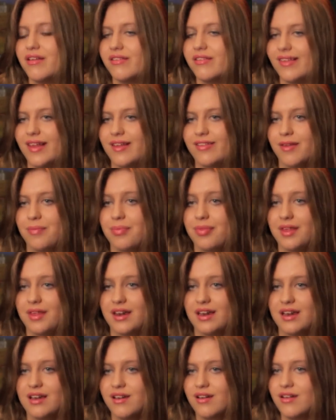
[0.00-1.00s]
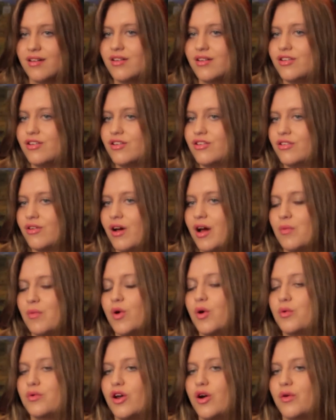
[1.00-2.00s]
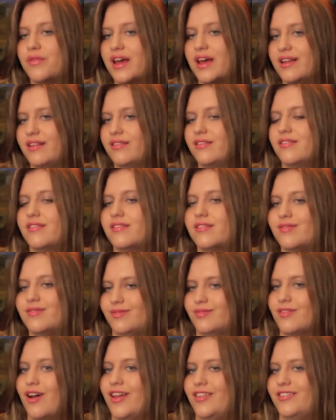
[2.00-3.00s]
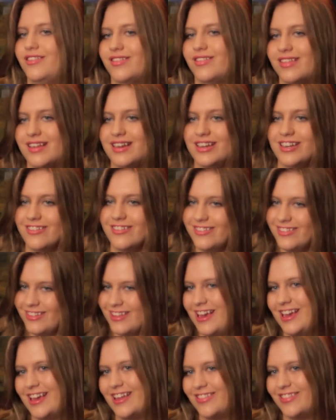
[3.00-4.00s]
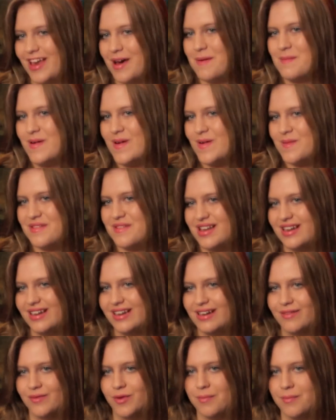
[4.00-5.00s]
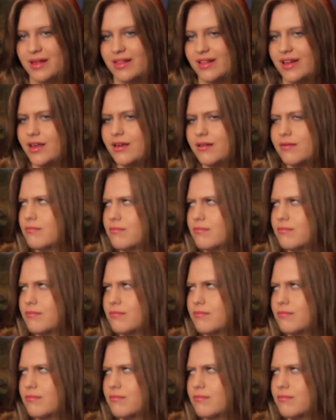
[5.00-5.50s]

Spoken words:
say something and I won't know that it's not the thing to say at that moment, and we'll be like,